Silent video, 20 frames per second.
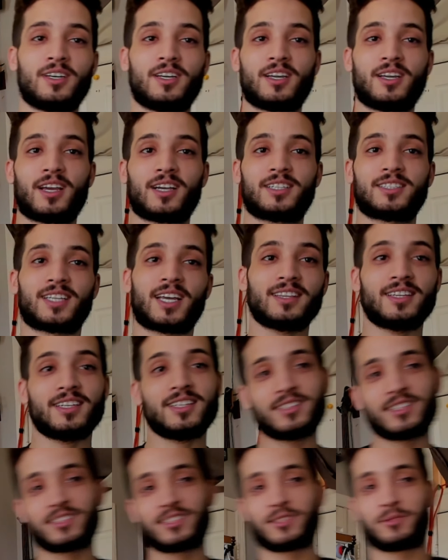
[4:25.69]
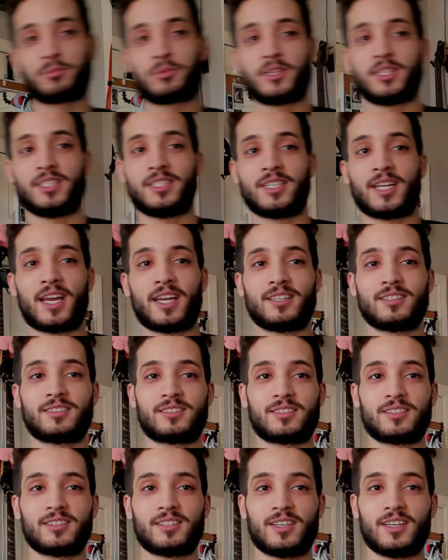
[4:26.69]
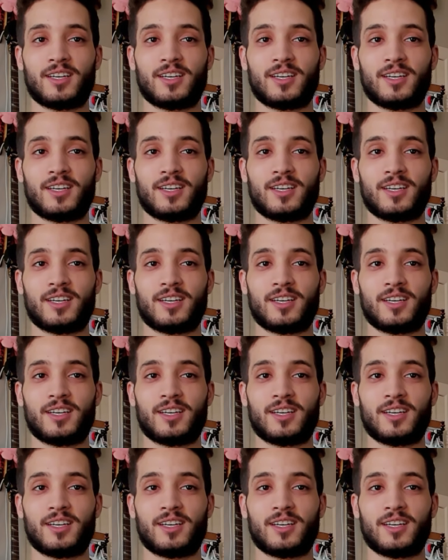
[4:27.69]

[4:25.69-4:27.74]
Because I think this is pretty nice.